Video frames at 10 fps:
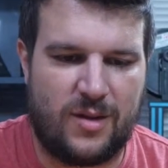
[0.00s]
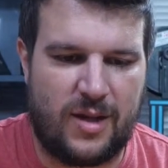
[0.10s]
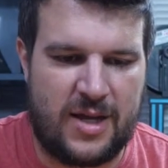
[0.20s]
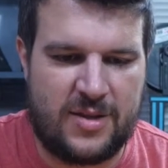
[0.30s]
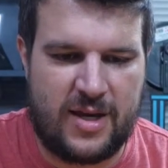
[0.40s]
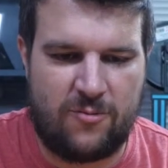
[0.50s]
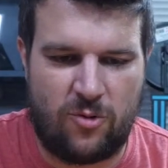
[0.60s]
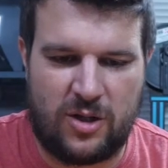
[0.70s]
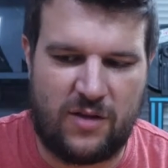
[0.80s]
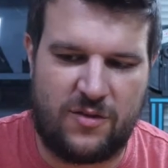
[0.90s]
And then
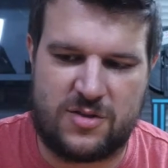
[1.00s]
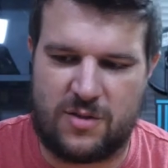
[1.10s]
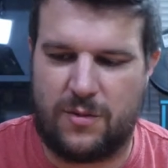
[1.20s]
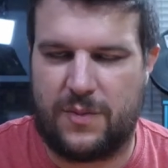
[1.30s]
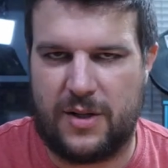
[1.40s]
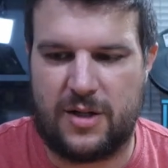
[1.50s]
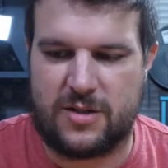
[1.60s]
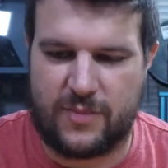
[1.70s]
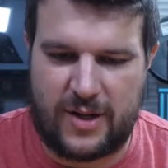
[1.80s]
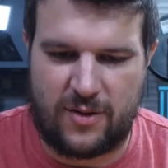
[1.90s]
we'll give you some
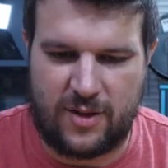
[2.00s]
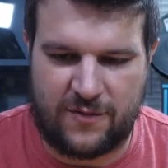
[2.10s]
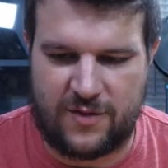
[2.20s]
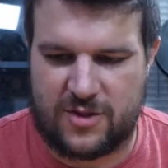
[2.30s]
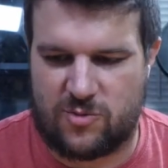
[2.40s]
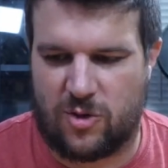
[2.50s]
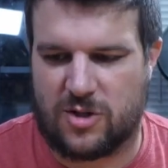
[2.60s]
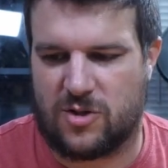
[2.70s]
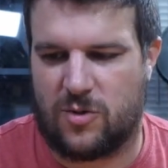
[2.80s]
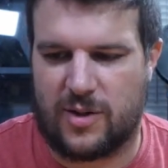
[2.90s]
opinions about if this
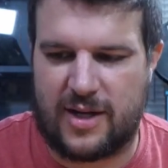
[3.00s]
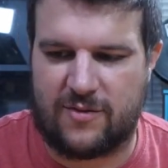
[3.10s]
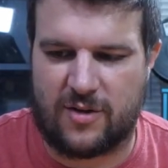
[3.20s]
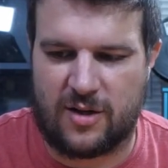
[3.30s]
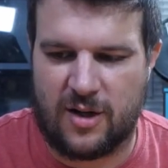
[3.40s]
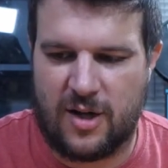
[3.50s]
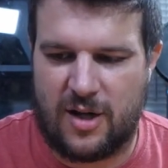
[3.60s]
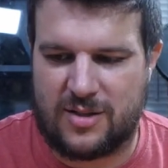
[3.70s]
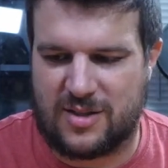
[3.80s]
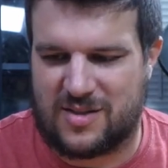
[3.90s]
works or whatever,
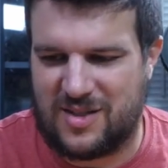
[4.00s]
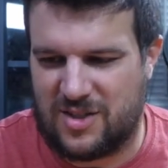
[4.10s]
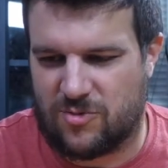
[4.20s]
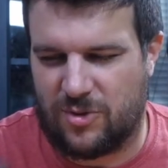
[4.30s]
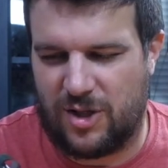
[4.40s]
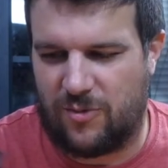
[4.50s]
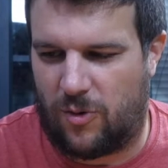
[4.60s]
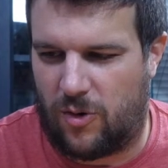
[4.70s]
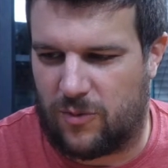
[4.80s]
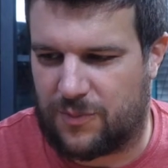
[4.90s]
since these really
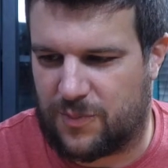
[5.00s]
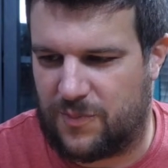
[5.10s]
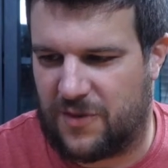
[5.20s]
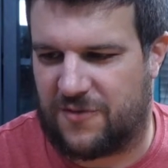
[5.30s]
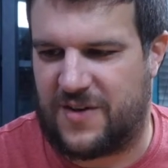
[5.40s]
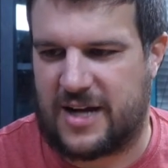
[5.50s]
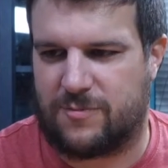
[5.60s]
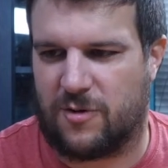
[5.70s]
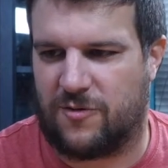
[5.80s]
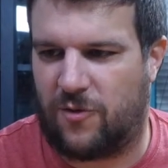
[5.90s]
won't
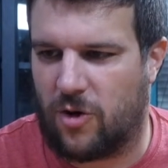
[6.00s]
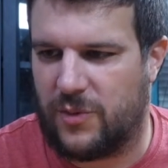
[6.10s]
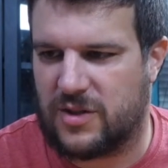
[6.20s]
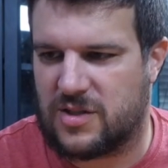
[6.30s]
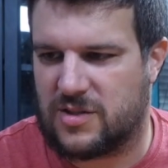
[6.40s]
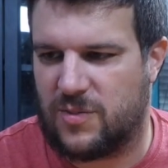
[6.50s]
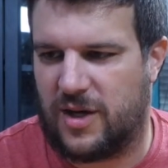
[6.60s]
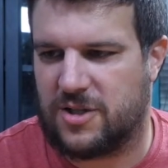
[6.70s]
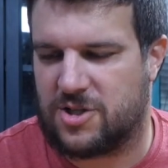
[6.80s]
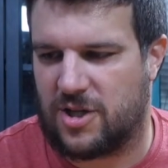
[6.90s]
affect performance as
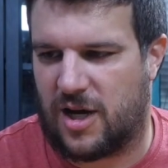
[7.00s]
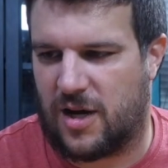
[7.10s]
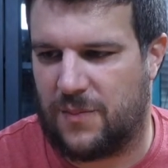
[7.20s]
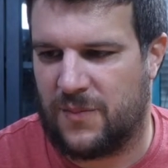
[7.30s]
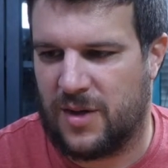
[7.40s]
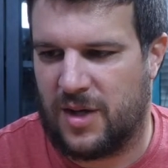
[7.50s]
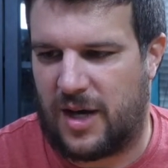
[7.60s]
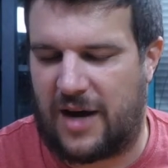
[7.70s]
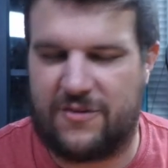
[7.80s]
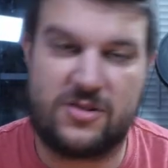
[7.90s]
much.
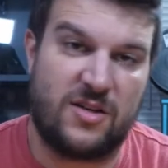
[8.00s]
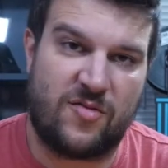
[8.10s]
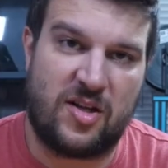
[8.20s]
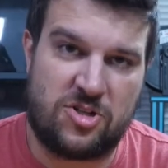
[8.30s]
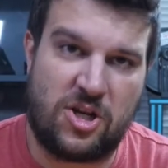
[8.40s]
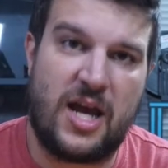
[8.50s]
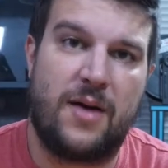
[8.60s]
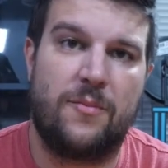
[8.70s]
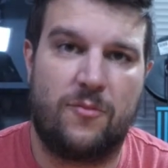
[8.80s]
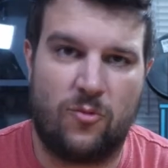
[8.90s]
Obviously, if they
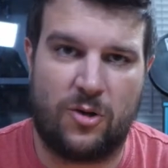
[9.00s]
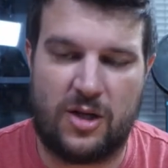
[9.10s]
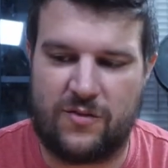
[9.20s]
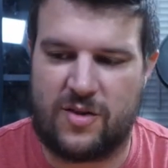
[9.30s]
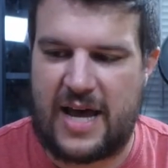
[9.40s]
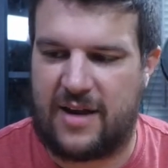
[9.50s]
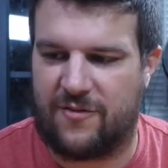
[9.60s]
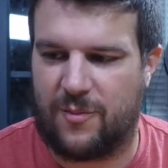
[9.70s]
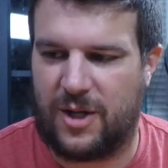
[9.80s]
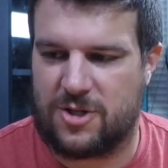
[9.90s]
jam, we'll give you that
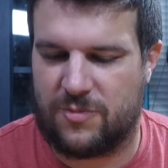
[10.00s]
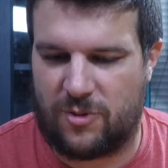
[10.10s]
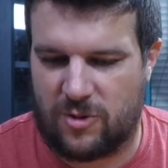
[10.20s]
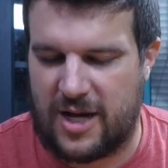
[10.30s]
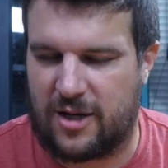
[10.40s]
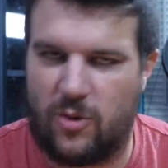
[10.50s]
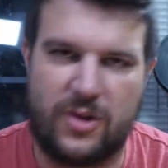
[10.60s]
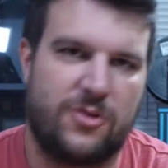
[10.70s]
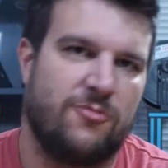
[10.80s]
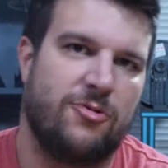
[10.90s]
information, but we're not
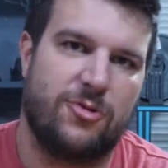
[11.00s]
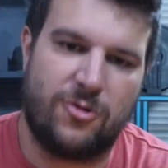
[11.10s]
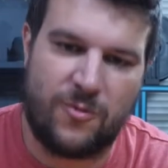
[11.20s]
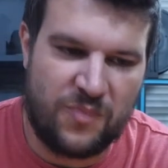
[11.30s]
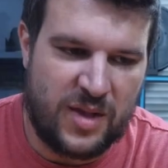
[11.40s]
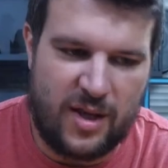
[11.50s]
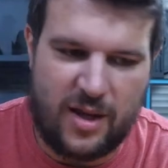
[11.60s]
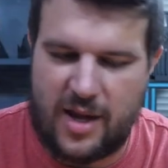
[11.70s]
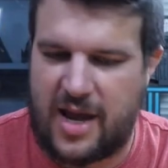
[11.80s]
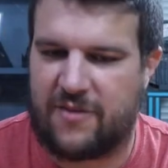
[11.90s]
going through
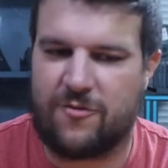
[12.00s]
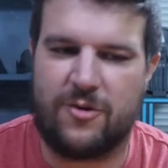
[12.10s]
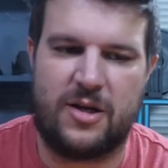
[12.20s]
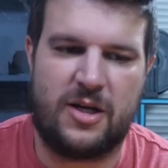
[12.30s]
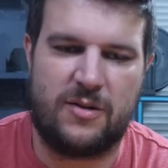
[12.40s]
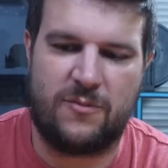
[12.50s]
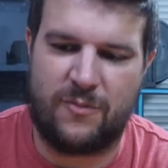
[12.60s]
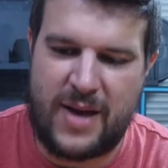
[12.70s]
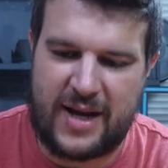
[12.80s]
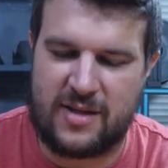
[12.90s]
every
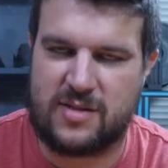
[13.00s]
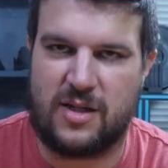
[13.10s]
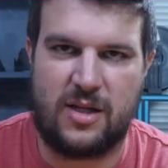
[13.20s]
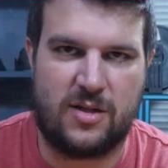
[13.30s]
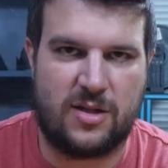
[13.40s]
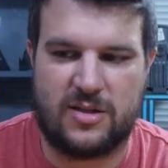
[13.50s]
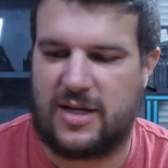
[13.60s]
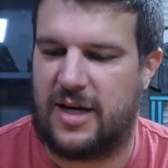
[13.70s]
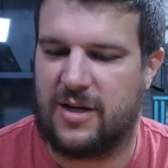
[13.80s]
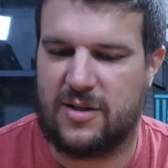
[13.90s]
magazine, the
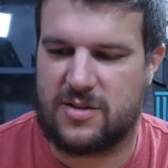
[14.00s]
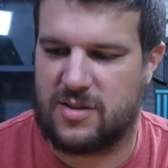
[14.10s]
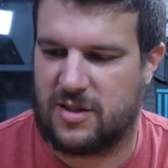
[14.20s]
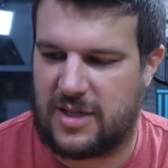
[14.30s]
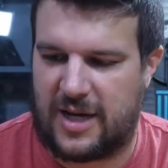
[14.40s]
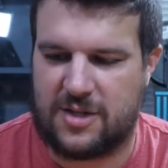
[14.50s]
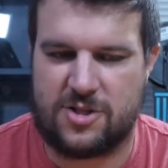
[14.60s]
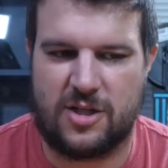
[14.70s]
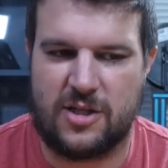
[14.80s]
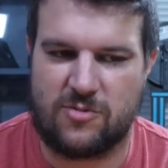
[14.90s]
Katanas, the
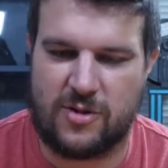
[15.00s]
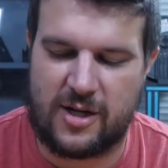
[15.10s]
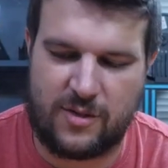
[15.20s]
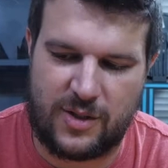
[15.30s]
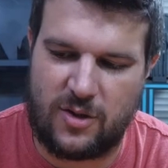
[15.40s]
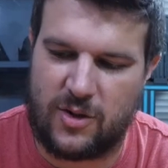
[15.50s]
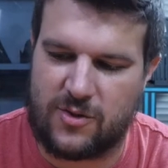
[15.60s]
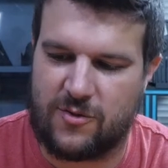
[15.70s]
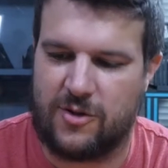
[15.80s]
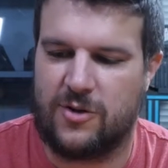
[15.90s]
Tachis. We're not going to be going
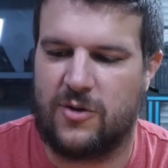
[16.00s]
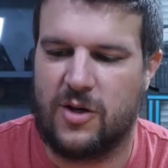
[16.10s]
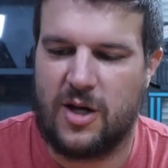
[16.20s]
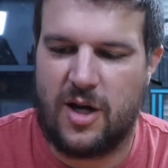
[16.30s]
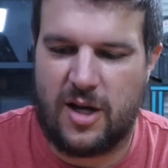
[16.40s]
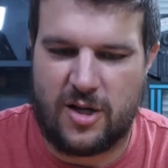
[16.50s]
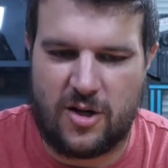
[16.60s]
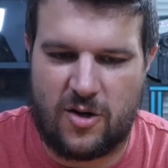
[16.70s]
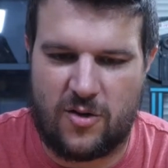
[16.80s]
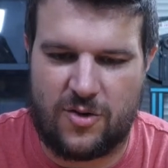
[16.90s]
through,
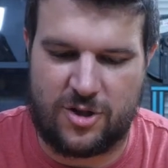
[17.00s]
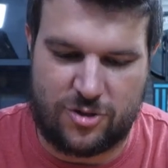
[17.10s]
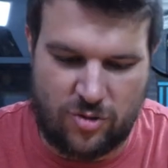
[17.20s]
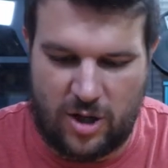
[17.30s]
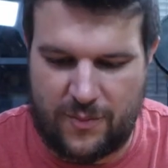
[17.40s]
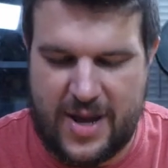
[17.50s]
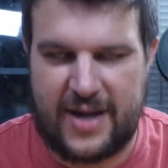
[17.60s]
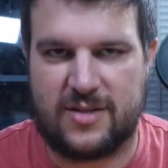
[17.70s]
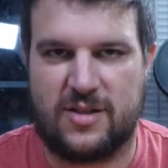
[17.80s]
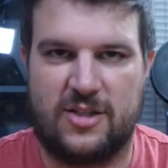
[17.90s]
the drum
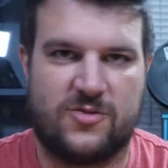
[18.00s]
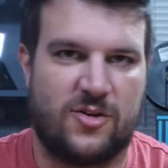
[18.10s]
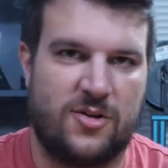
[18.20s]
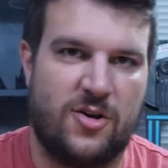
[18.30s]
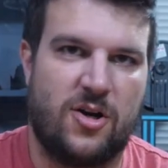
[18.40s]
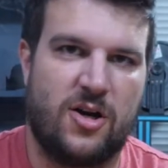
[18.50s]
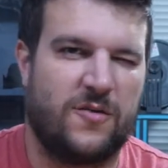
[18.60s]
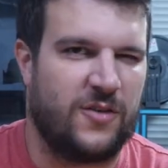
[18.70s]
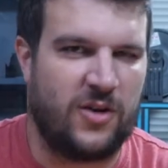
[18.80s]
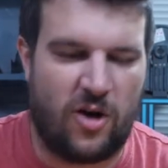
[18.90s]
magazines for
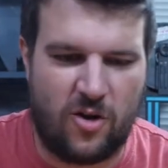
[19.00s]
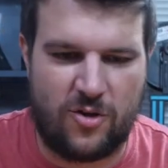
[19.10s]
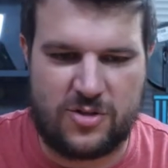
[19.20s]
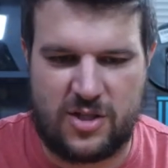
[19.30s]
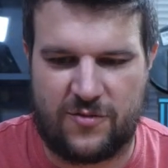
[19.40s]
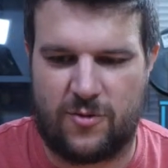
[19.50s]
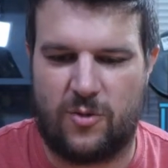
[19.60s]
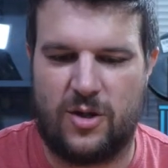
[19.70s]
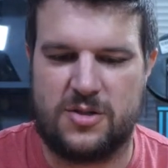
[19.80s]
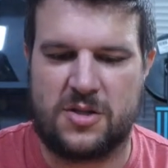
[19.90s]
Nerf and all those different
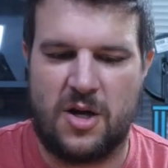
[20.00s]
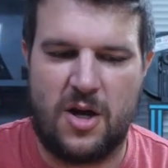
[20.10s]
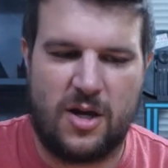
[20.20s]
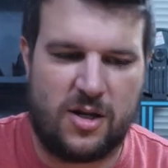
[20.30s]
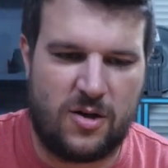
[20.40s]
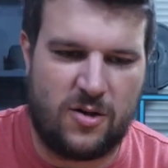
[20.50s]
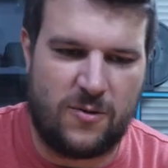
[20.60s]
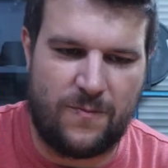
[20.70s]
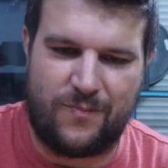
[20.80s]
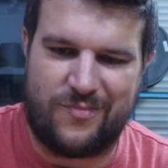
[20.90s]
ones. We don't